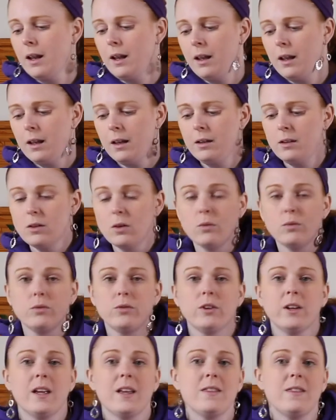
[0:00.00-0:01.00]
and don't
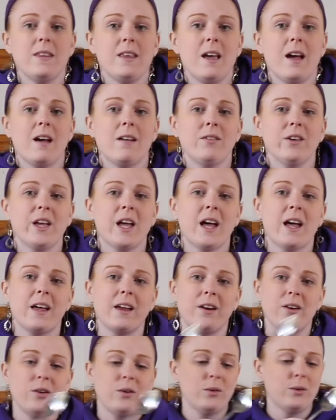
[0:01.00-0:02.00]
forget the
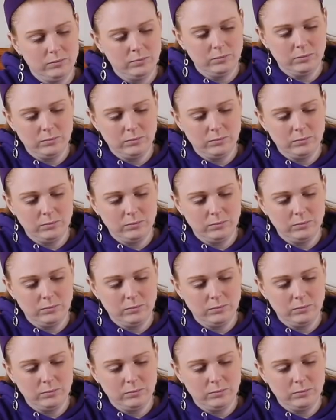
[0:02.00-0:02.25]
avocado.